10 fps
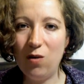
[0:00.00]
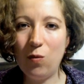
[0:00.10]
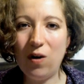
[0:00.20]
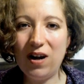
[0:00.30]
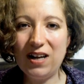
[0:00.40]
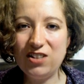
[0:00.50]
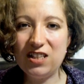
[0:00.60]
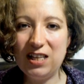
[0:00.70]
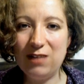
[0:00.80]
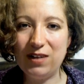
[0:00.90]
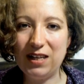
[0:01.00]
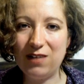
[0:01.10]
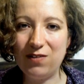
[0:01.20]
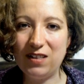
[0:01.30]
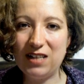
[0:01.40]
Why should the living
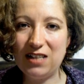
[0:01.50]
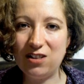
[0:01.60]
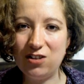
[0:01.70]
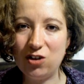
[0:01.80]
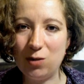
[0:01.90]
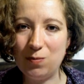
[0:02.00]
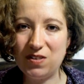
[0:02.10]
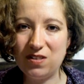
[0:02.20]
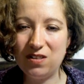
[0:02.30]
give the dead the jobs?